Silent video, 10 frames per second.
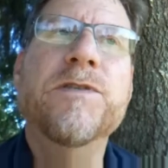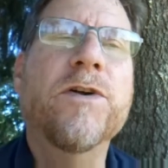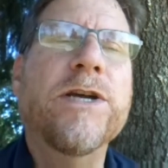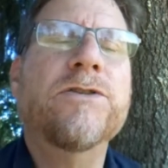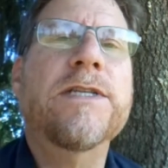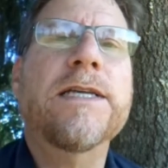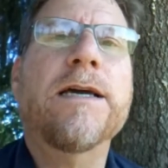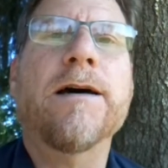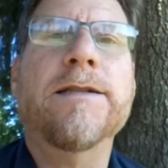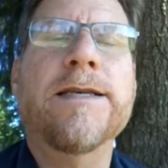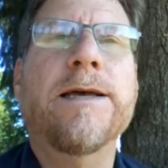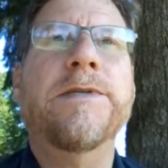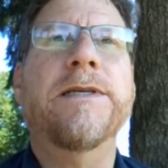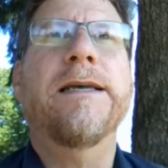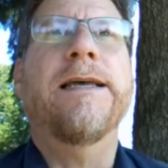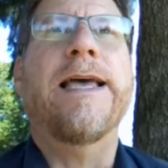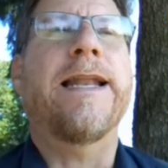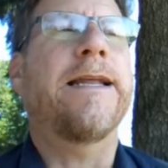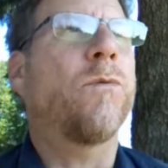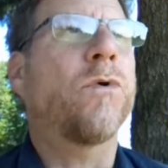It's a very interesting concept,
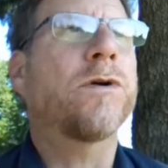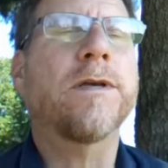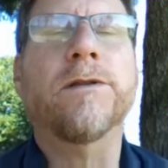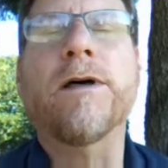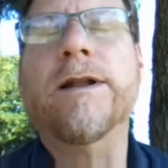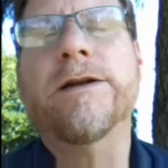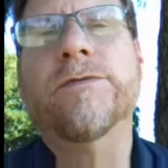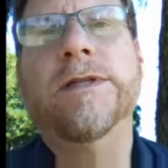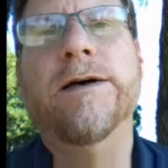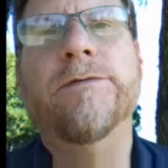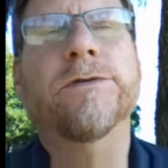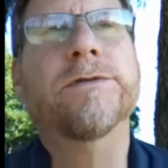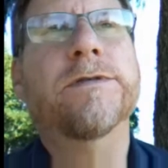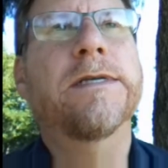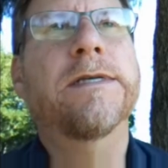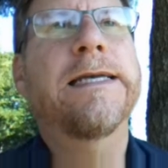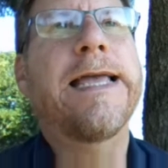and it works on a lot of different levels,